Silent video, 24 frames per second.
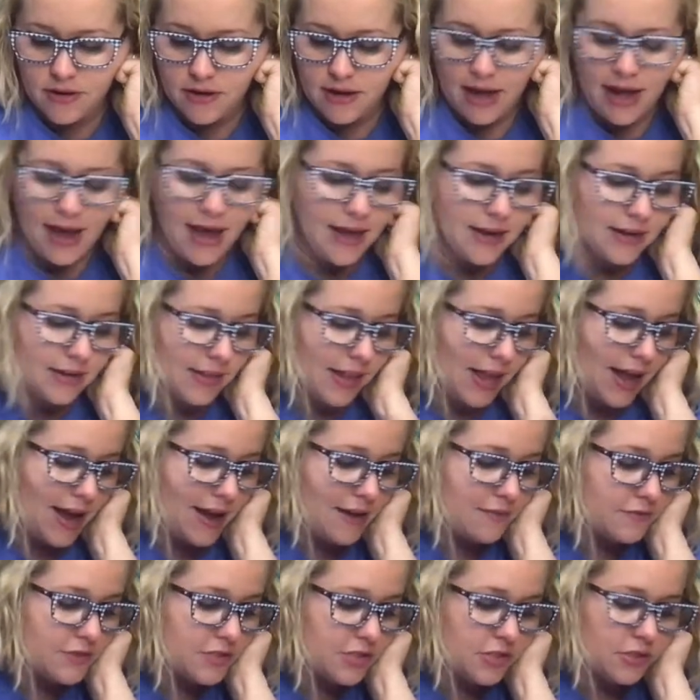I had a
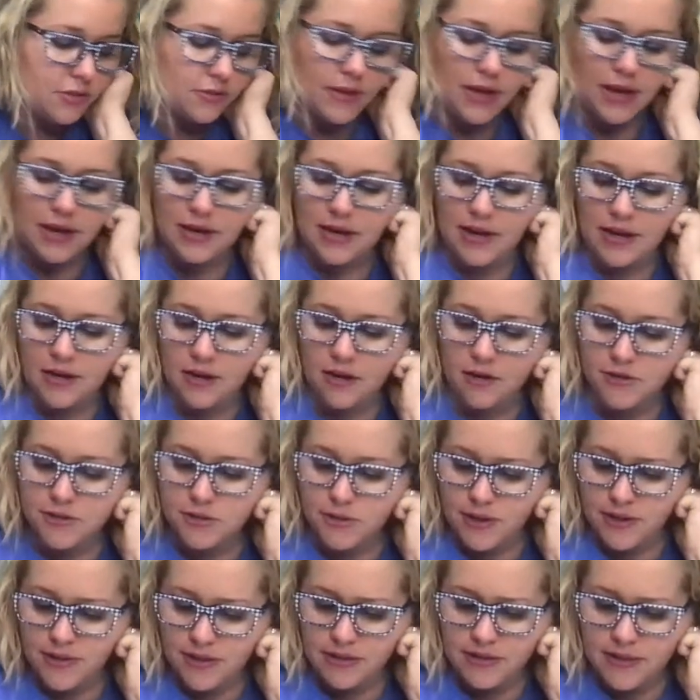live to do that night also.
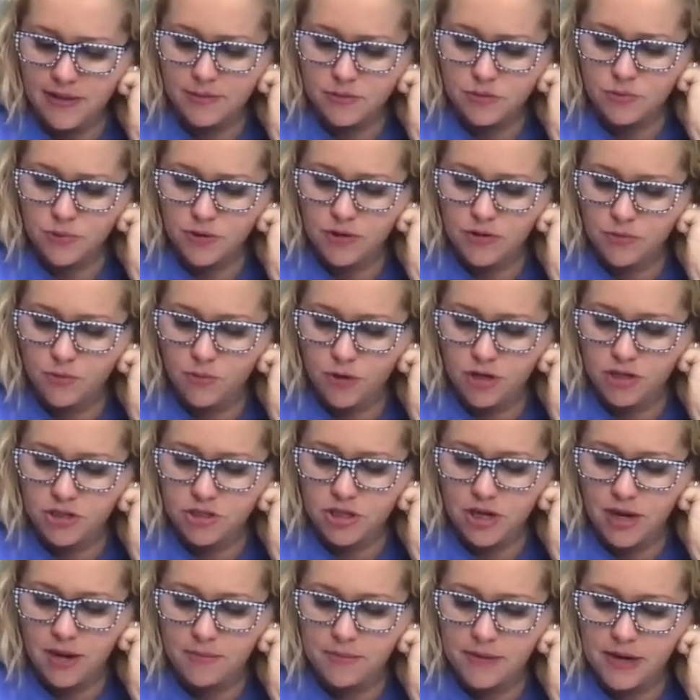I think that was one of the
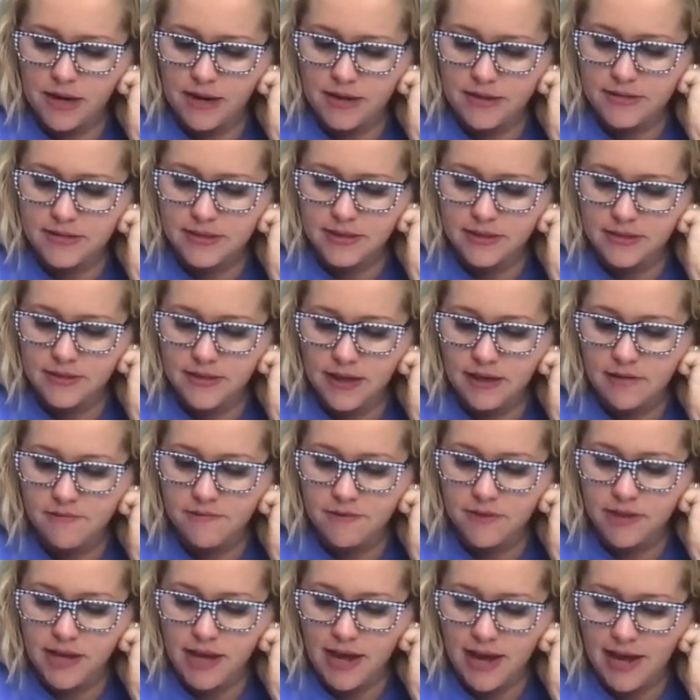workshop nights. And
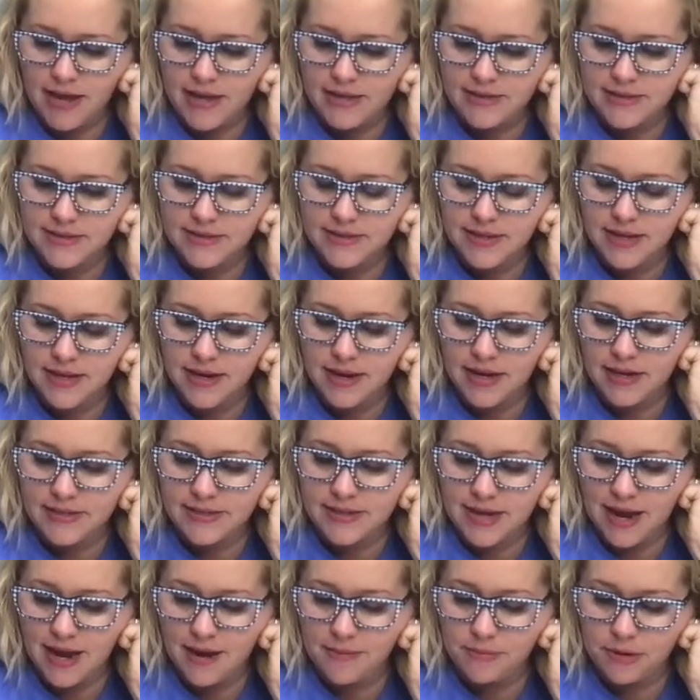thankfully, I had set a
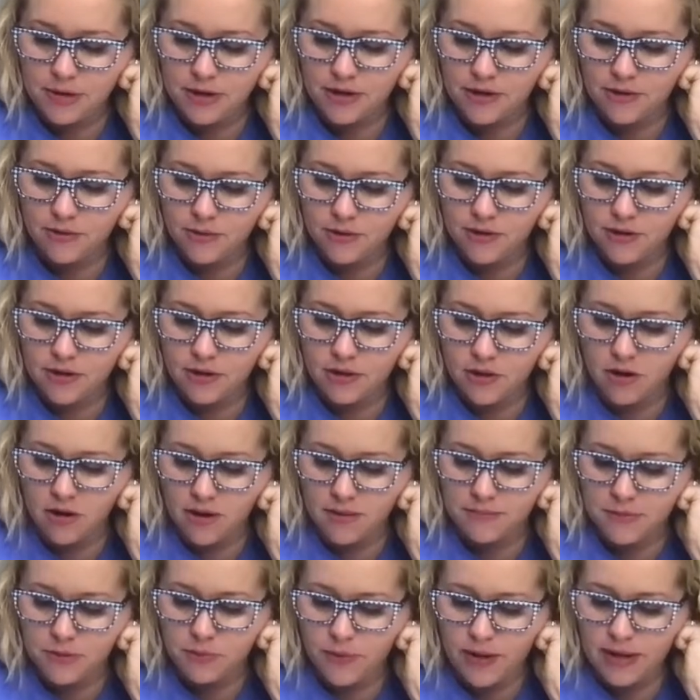timer or an
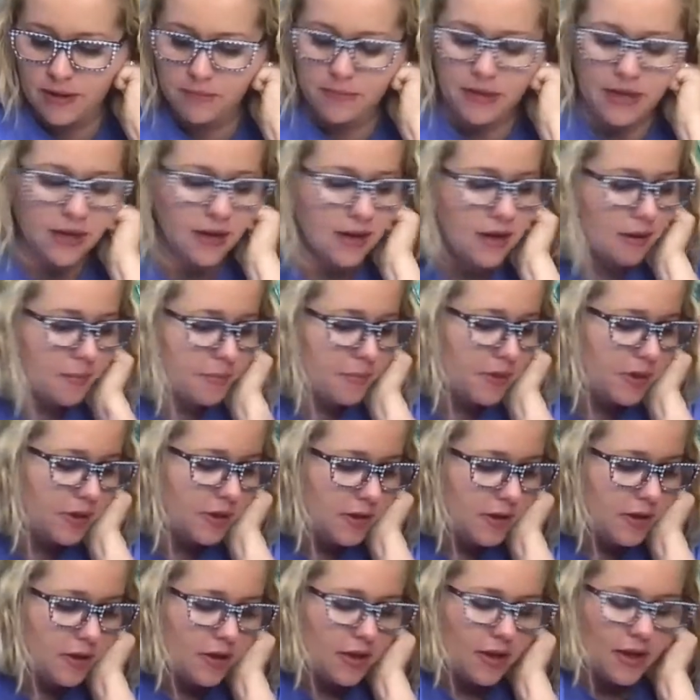alarm to wake me up.
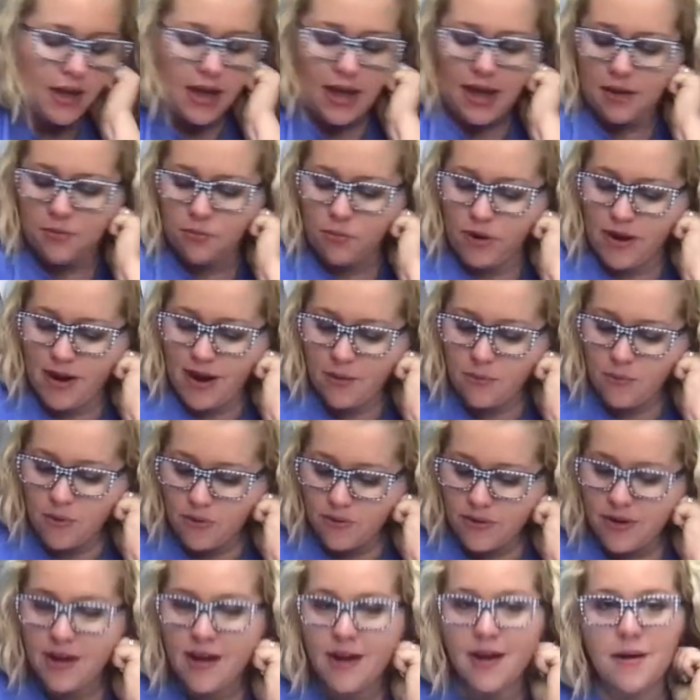And when I
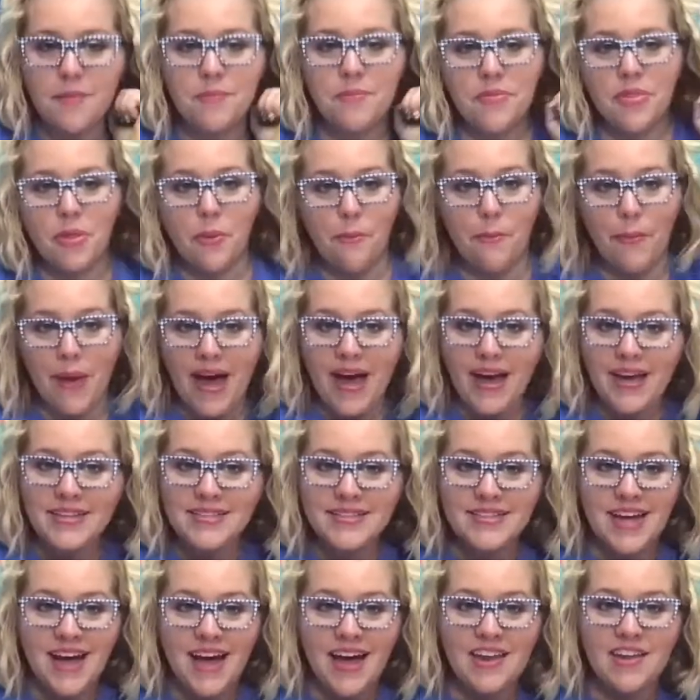woke up, the
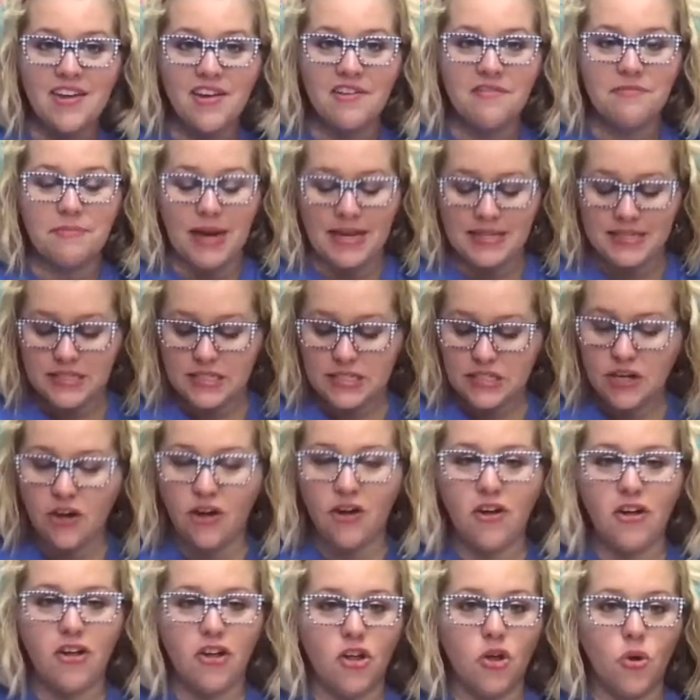backside of my
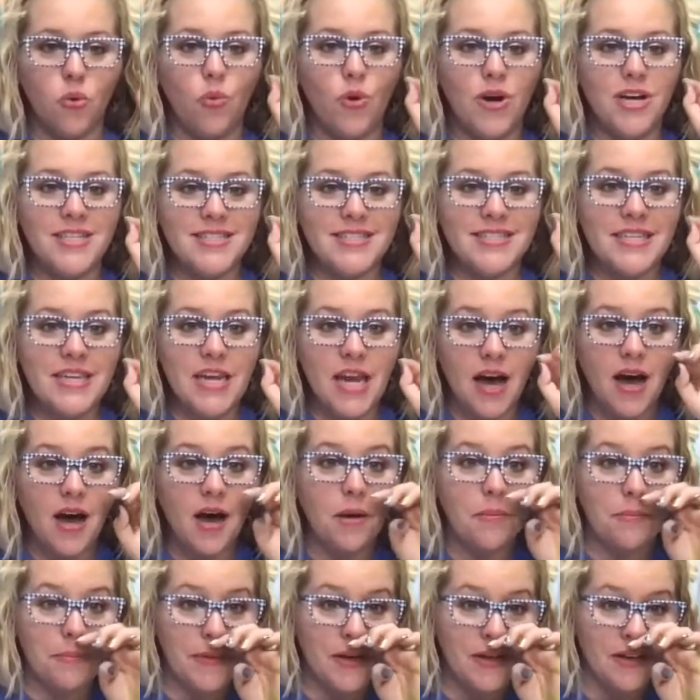skull was
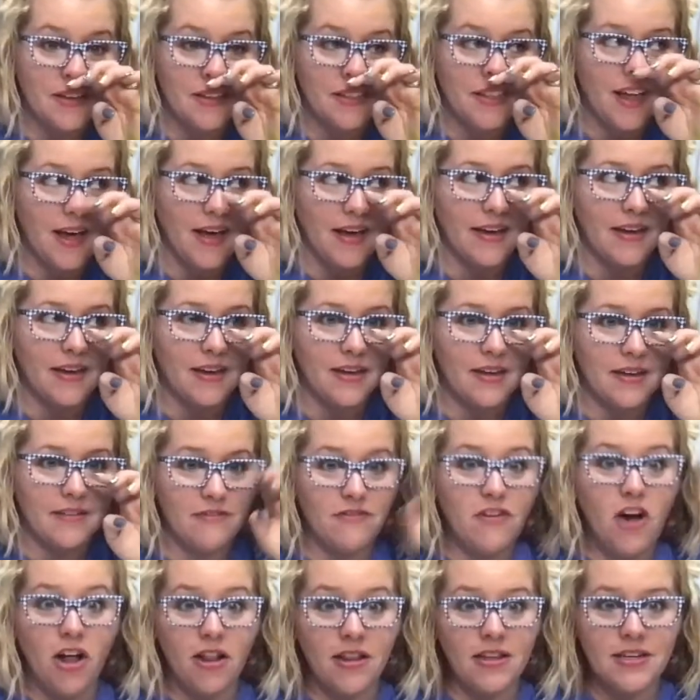numb, like
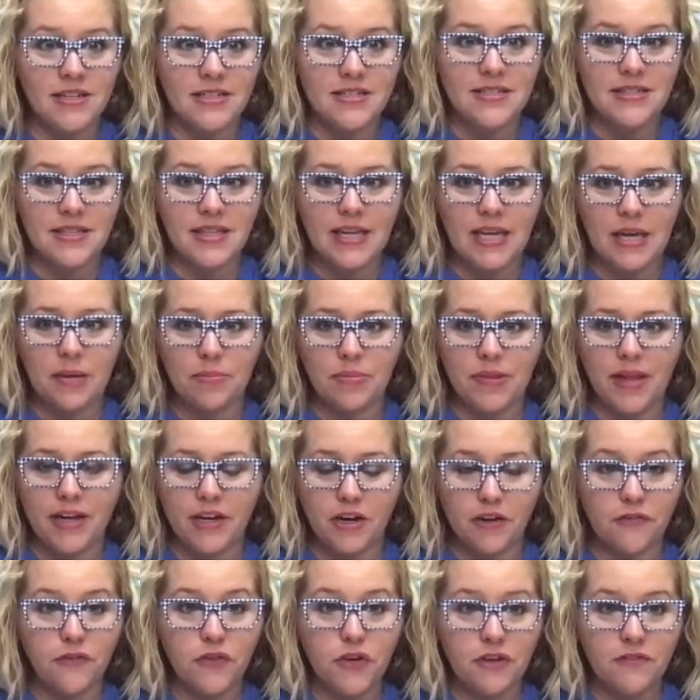falling asleep, like
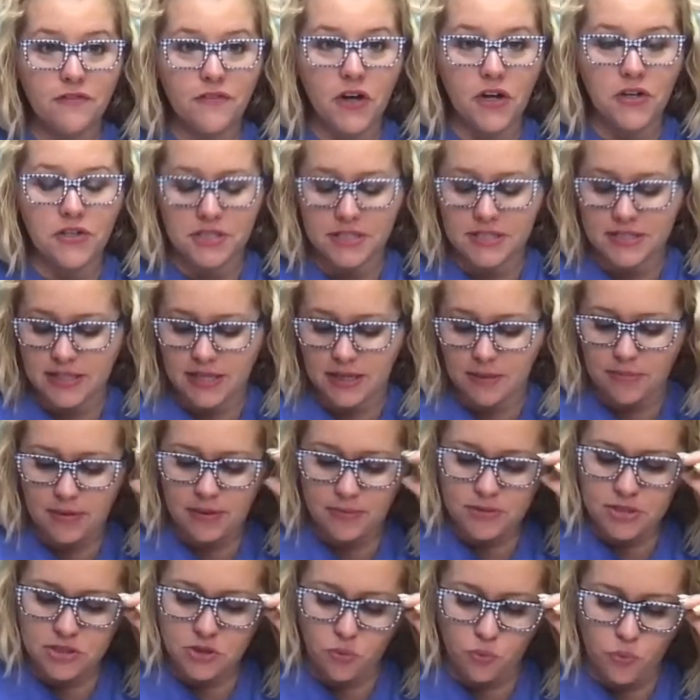your foot falls asleep. It
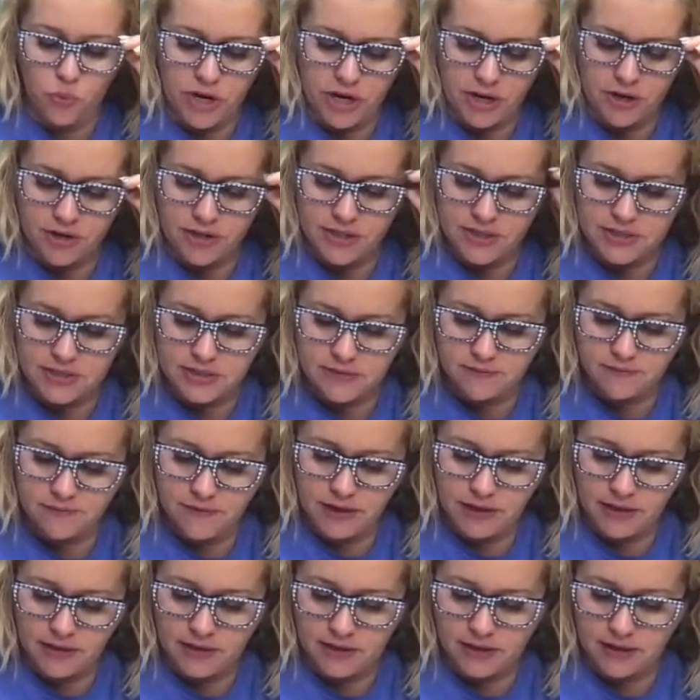was the weirdest
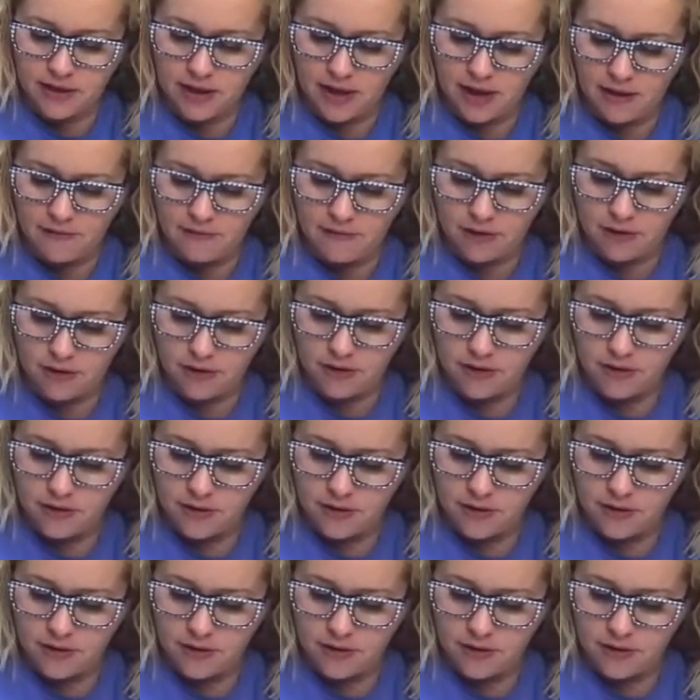feeling ever.